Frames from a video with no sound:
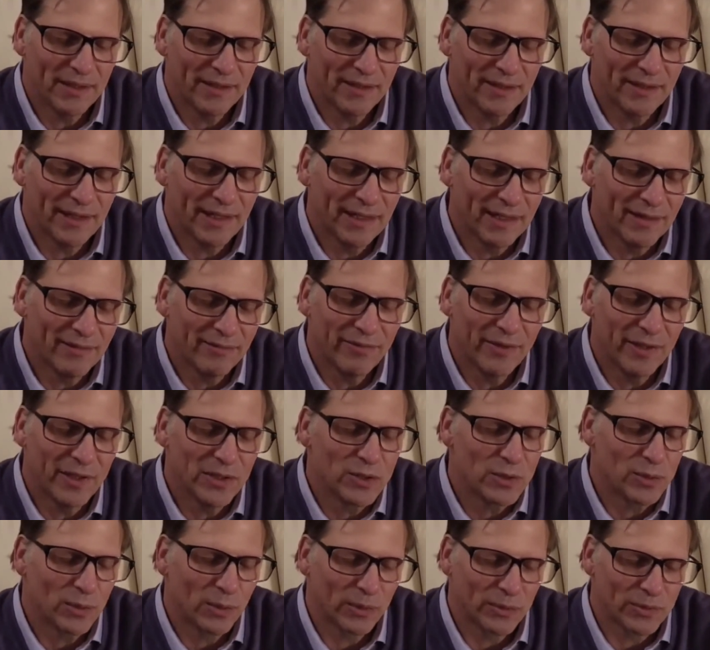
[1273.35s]
the
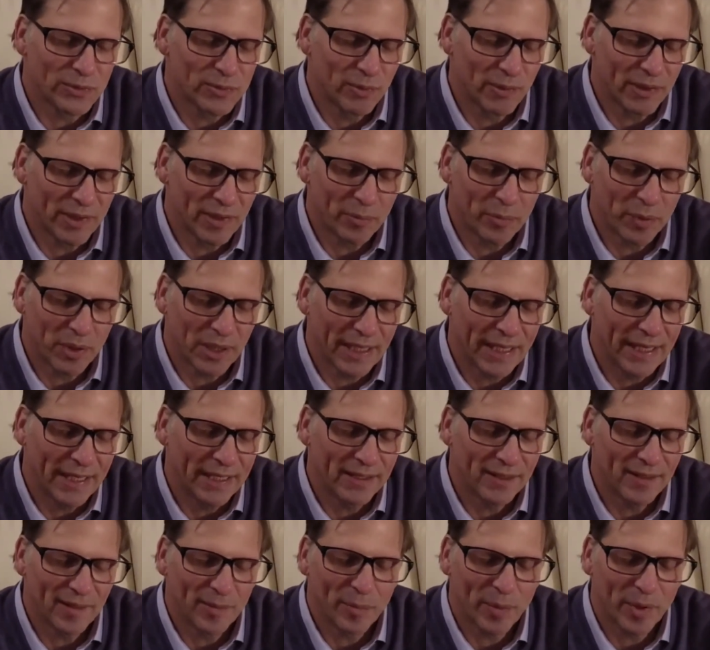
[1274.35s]
individuals with a
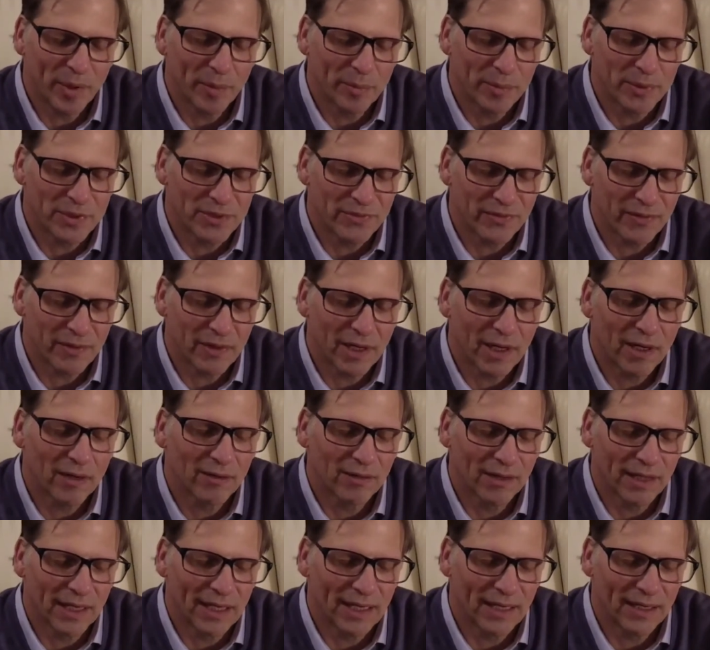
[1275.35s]
plan and a purpose for
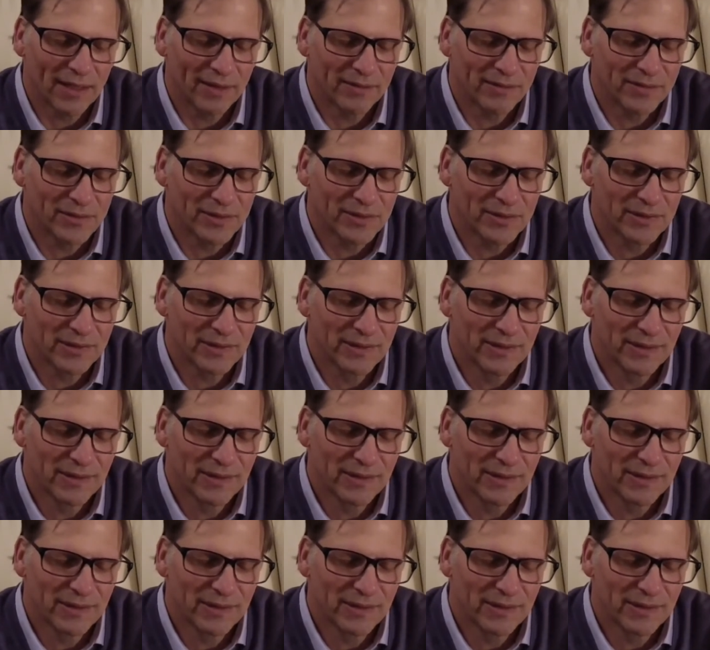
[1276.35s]
our lives.